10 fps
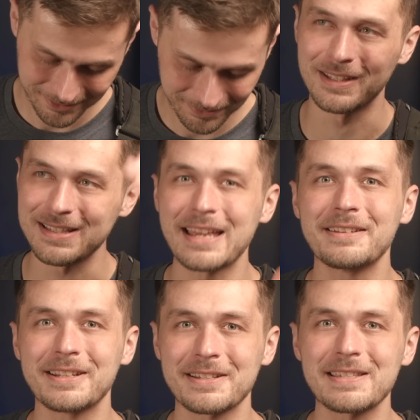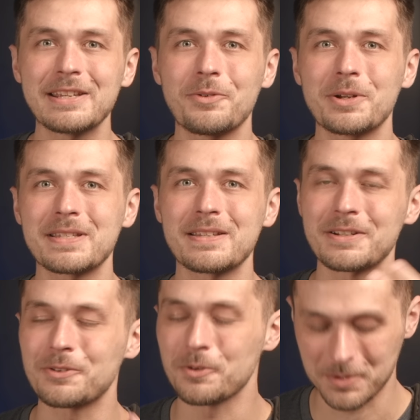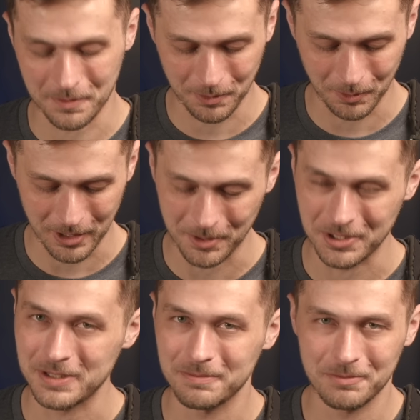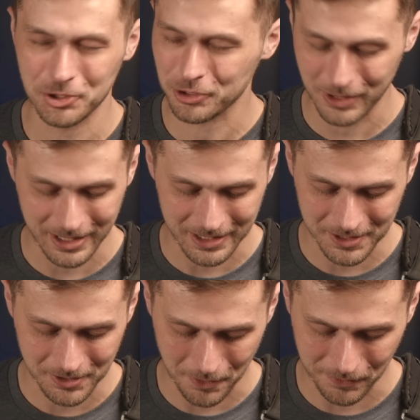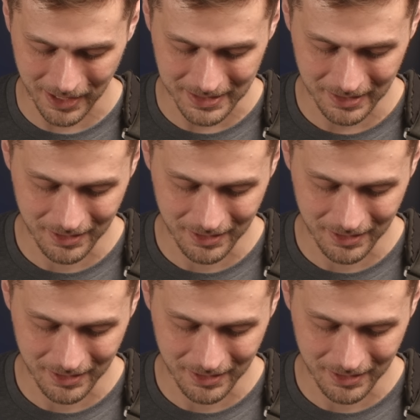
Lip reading: descending sequences in groups of 3, but just shredding so fast.